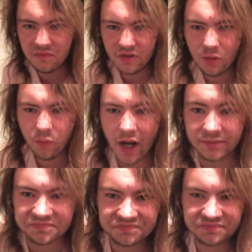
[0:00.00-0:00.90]
You're right.
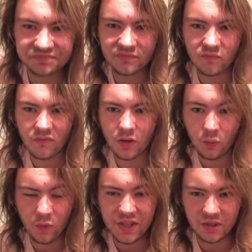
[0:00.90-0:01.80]

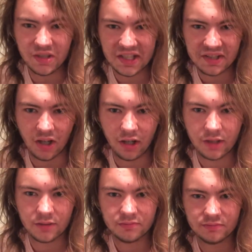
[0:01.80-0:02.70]
We do need to talk.